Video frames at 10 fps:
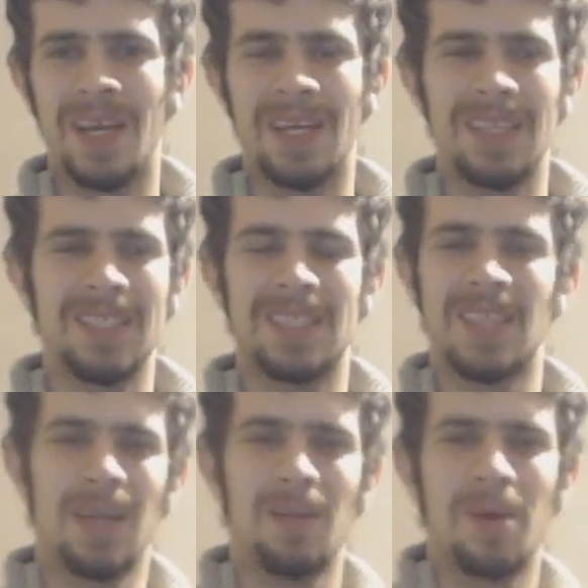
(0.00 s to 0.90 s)
and I didn't
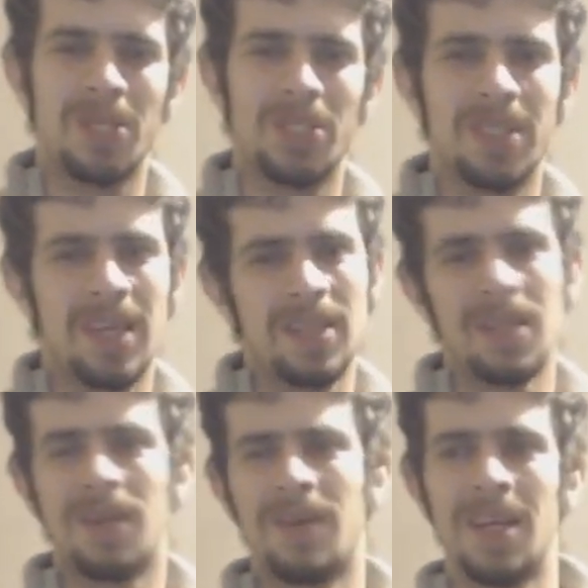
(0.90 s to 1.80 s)
study much, and then the
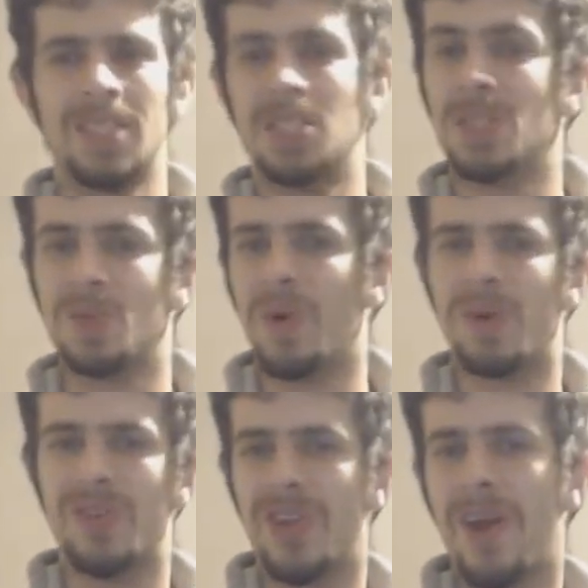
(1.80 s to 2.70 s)
grades just
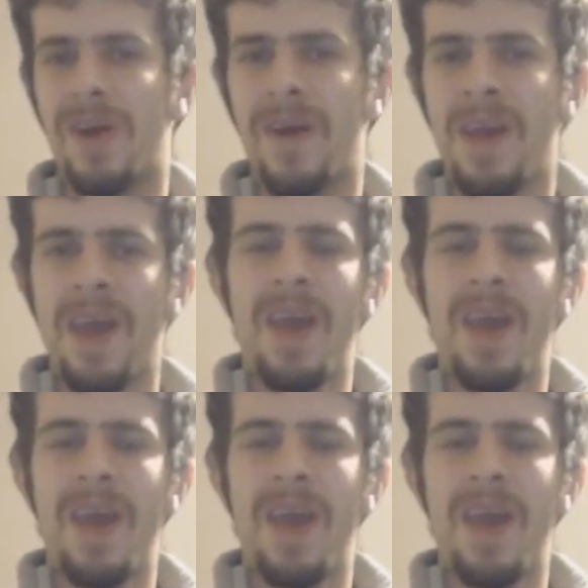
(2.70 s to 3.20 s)
weren't there.